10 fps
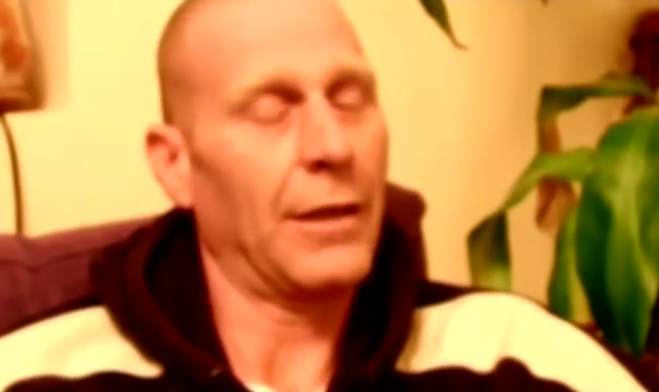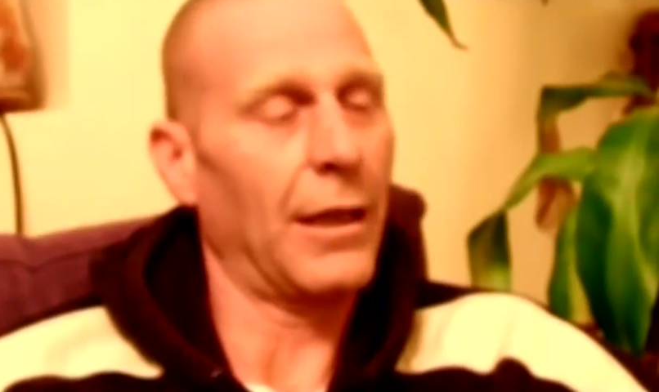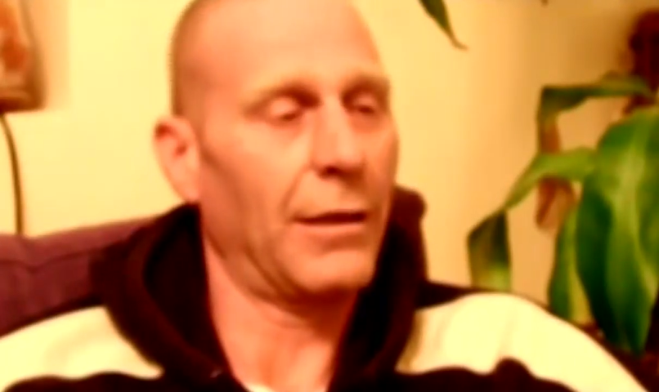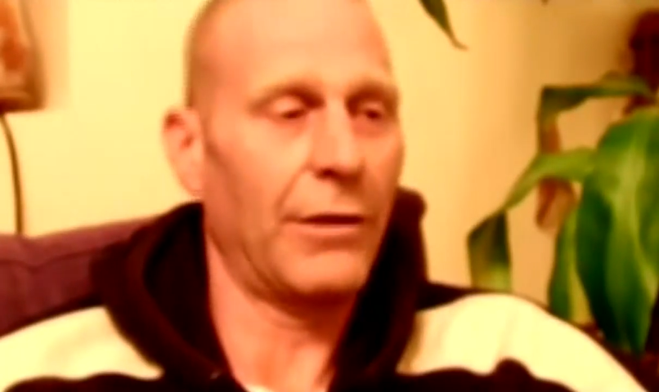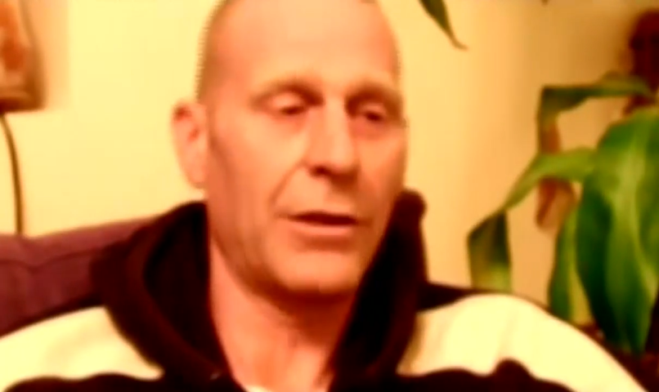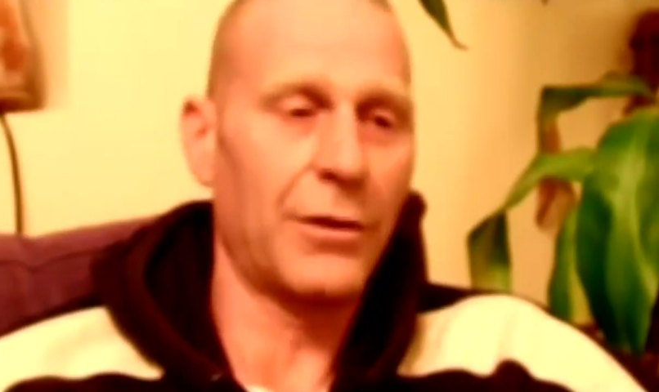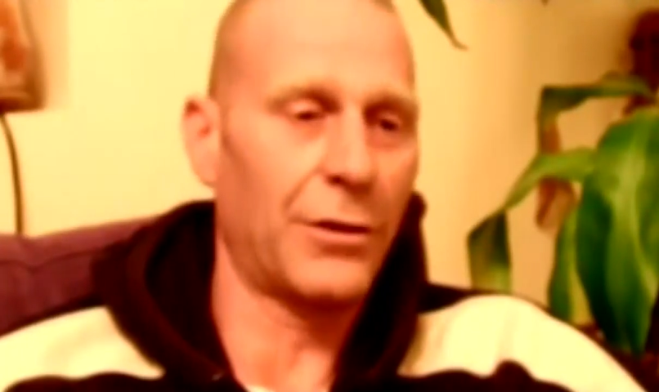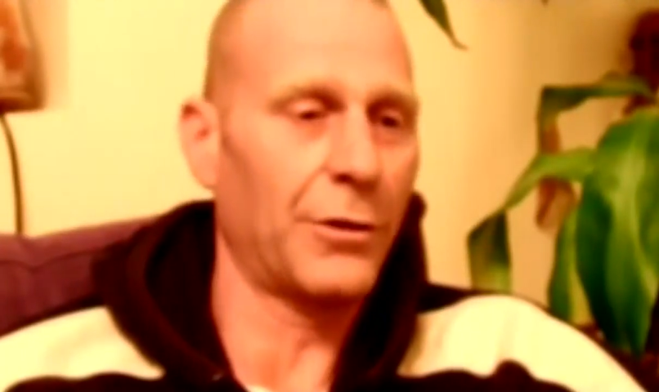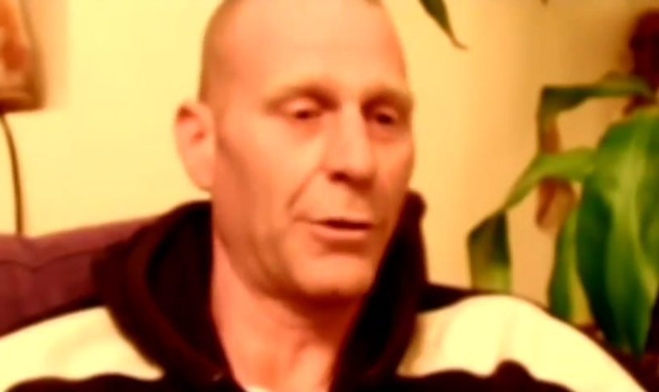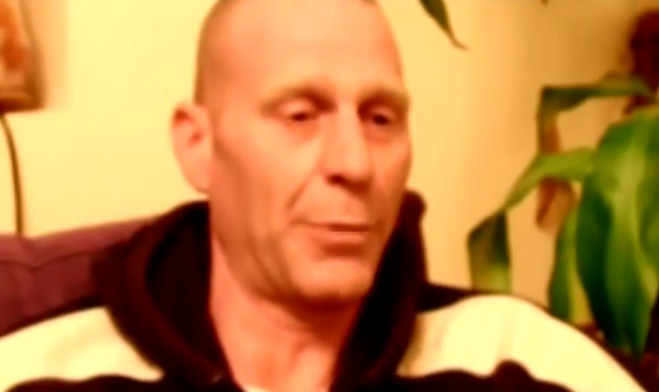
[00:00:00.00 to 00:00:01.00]
said, there isn't
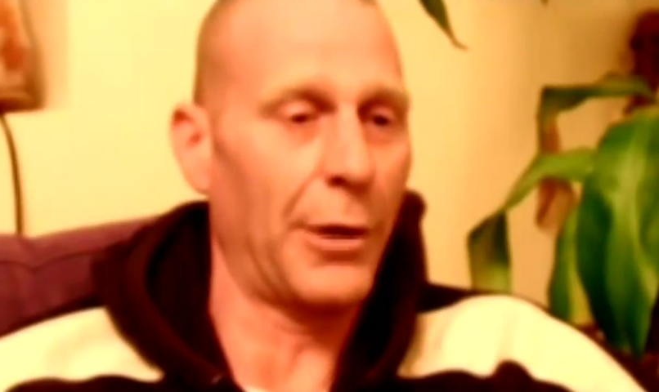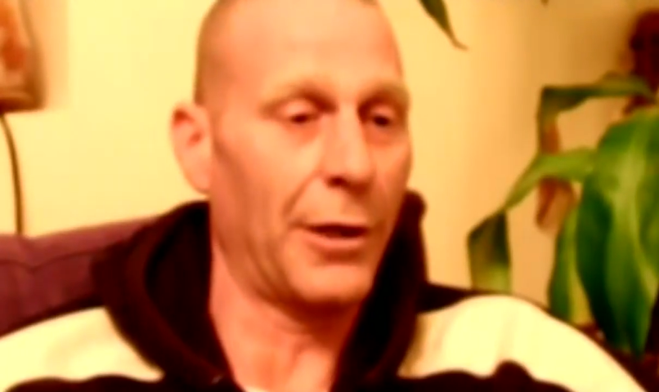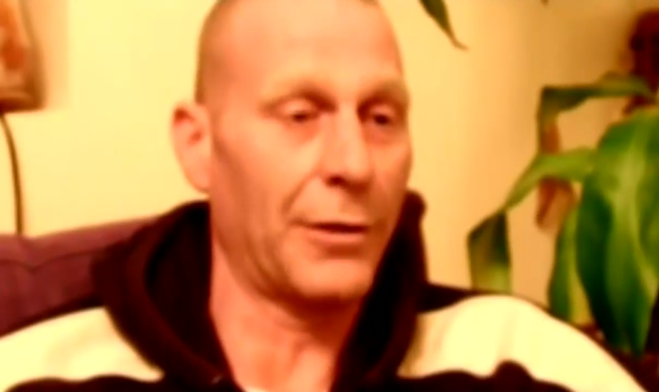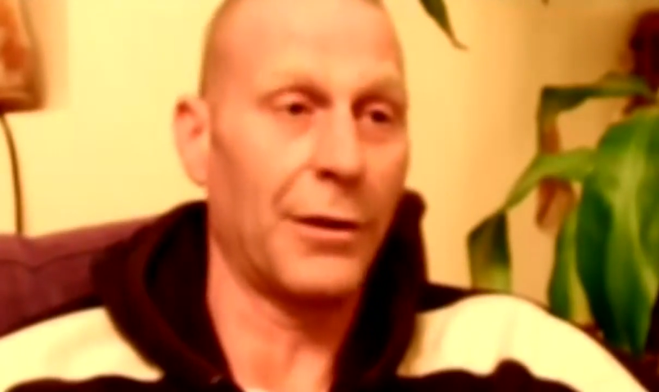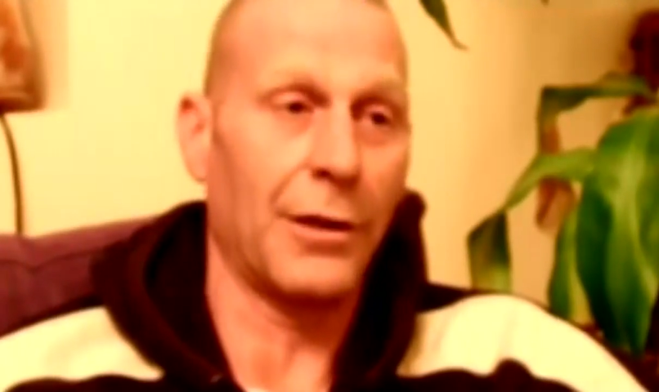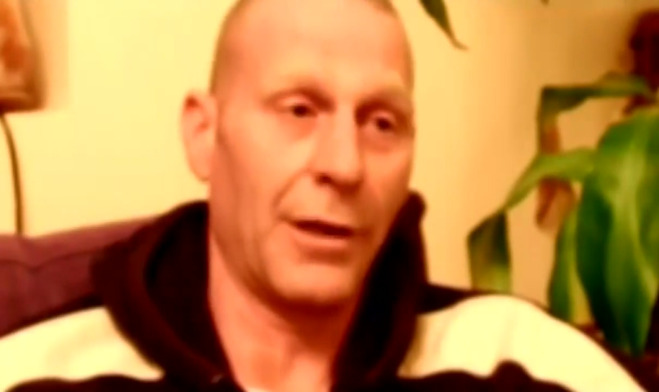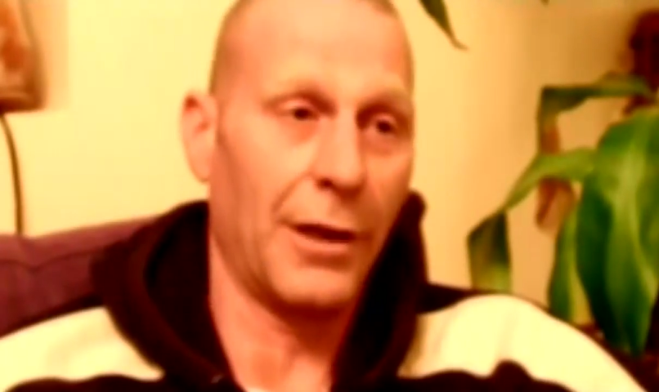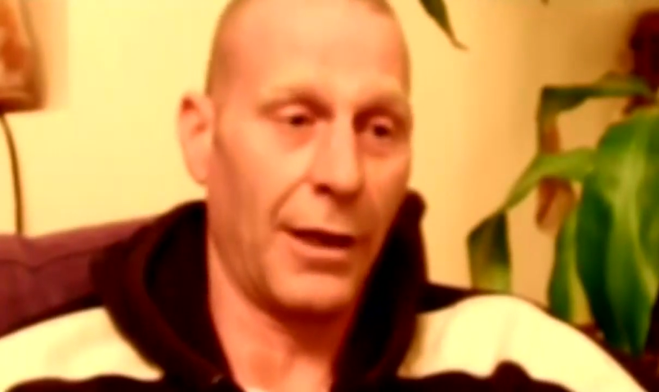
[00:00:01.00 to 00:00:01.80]
such a person.